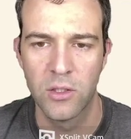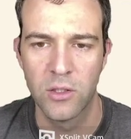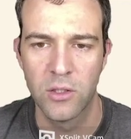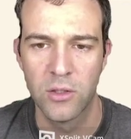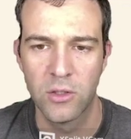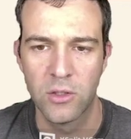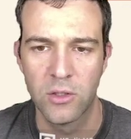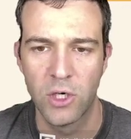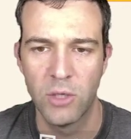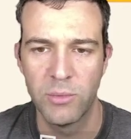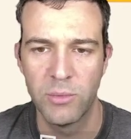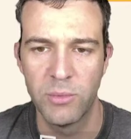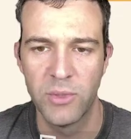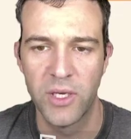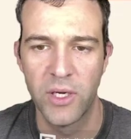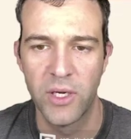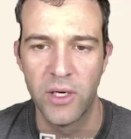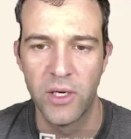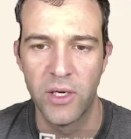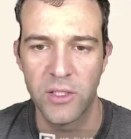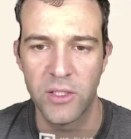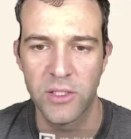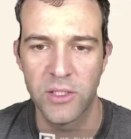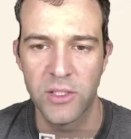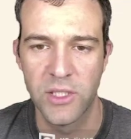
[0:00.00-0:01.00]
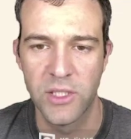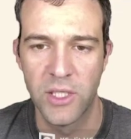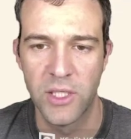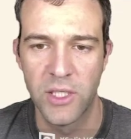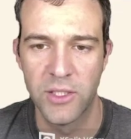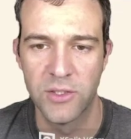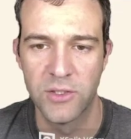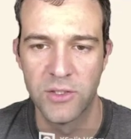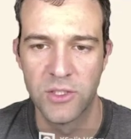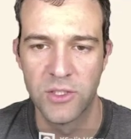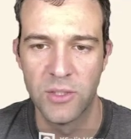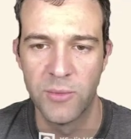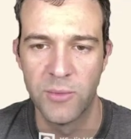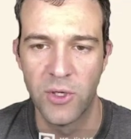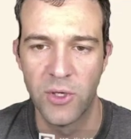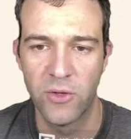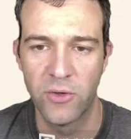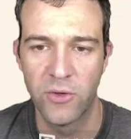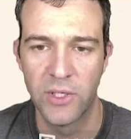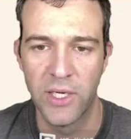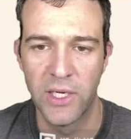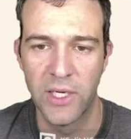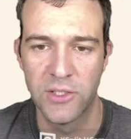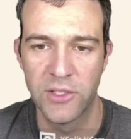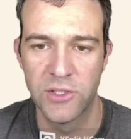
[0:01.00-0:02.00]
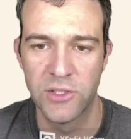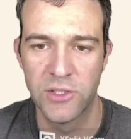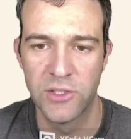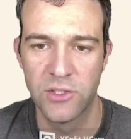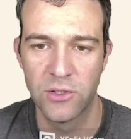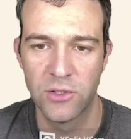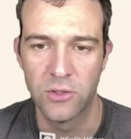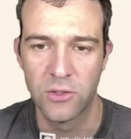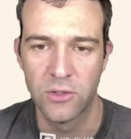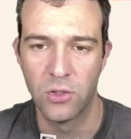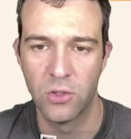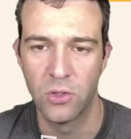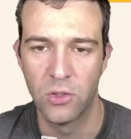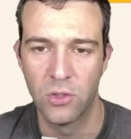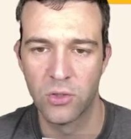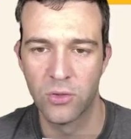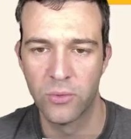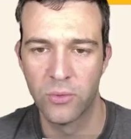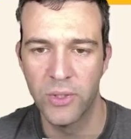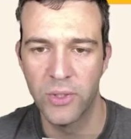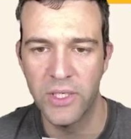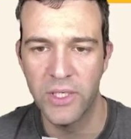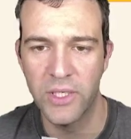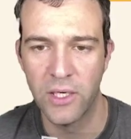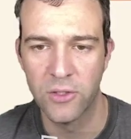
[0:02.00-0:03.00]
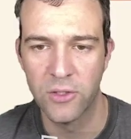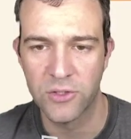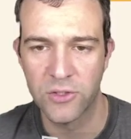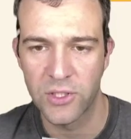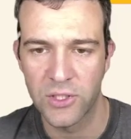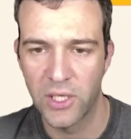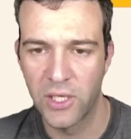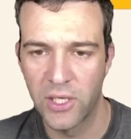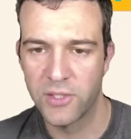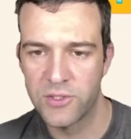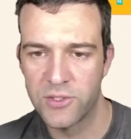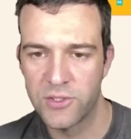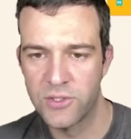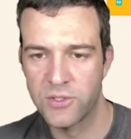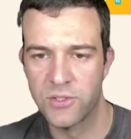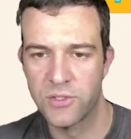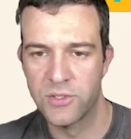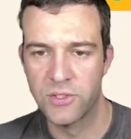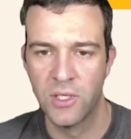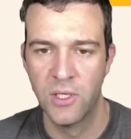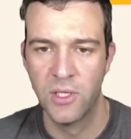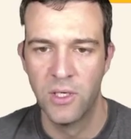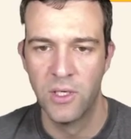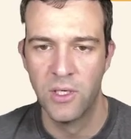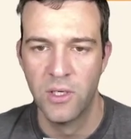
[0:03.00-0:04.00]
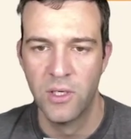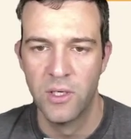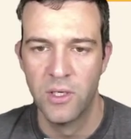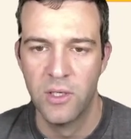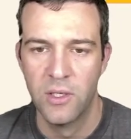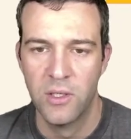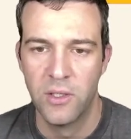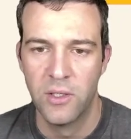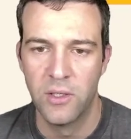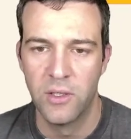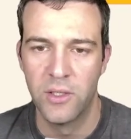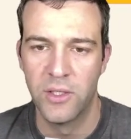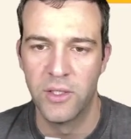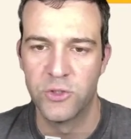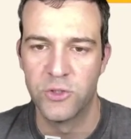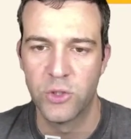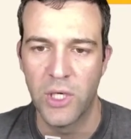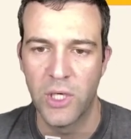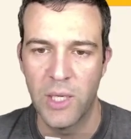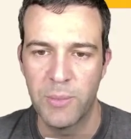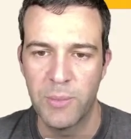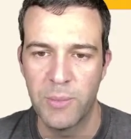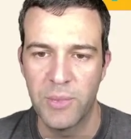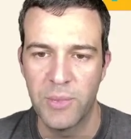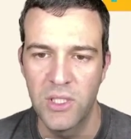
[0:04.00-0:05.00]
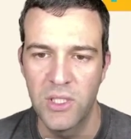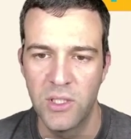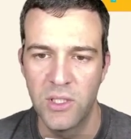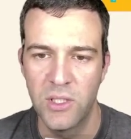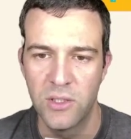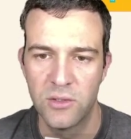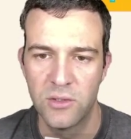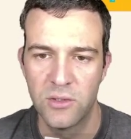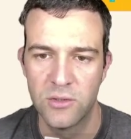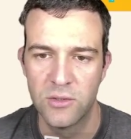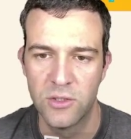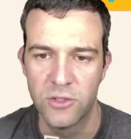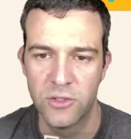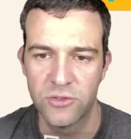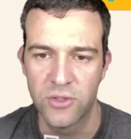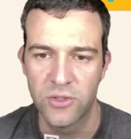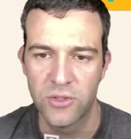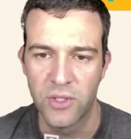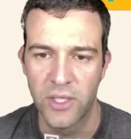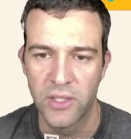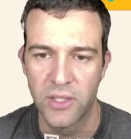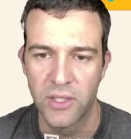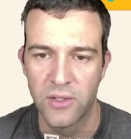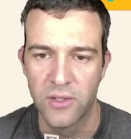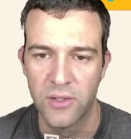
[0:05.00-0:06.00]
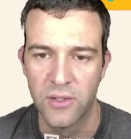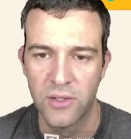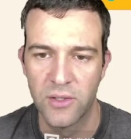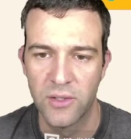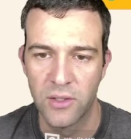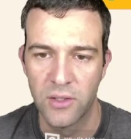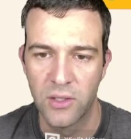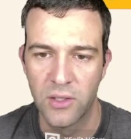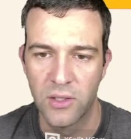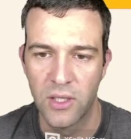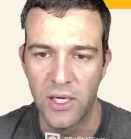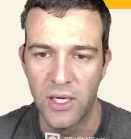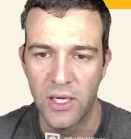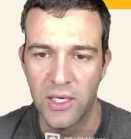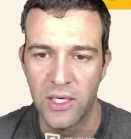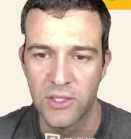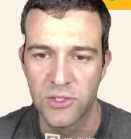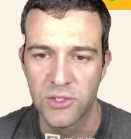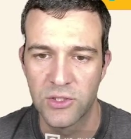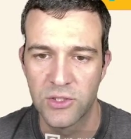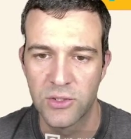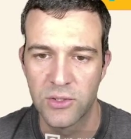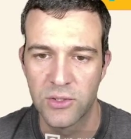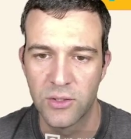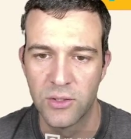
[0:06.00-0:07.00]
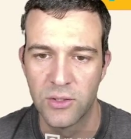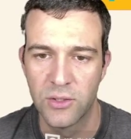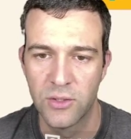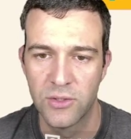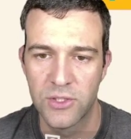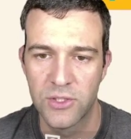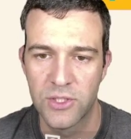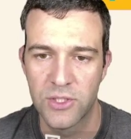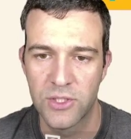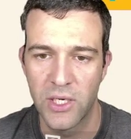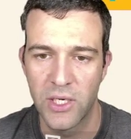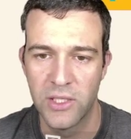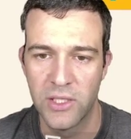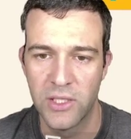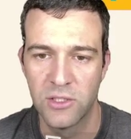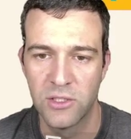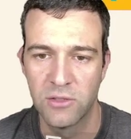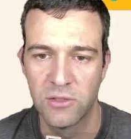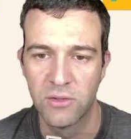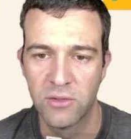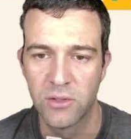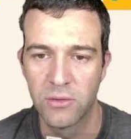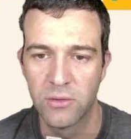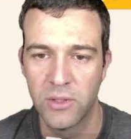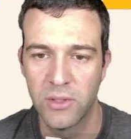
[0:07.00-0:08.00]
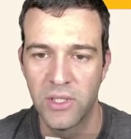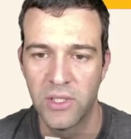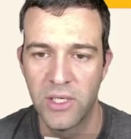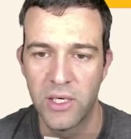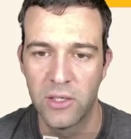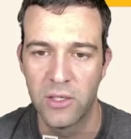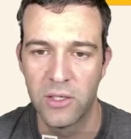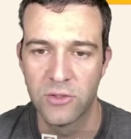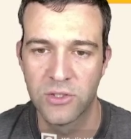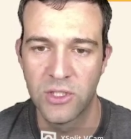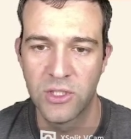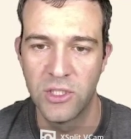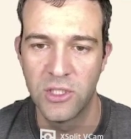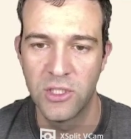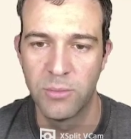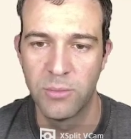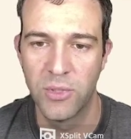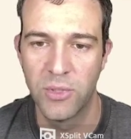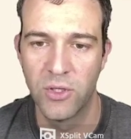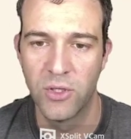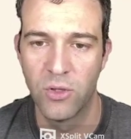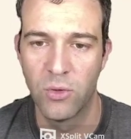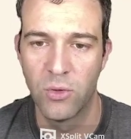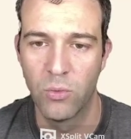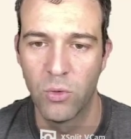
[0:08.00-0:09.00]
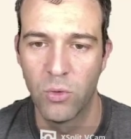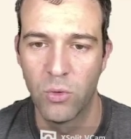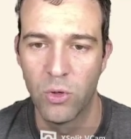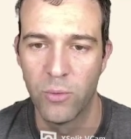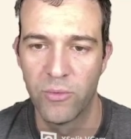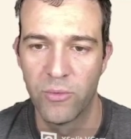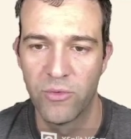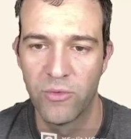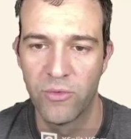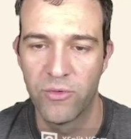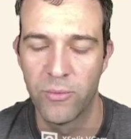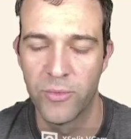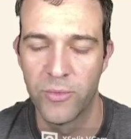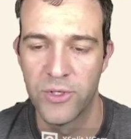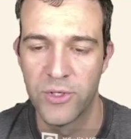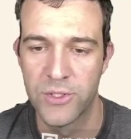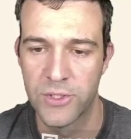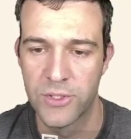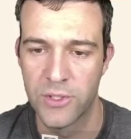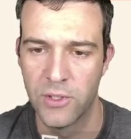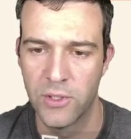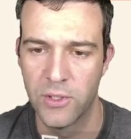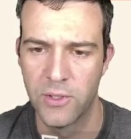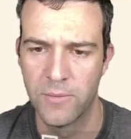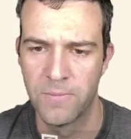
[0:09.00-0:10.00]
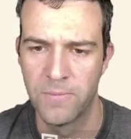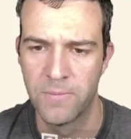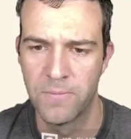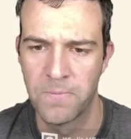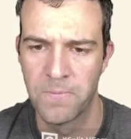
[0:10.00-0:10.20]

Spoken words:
Carbon dioxide and some other gases are called greenhouse gases. They trap heat just like the glass sides of a greenhouse keep in the warmth from the sun.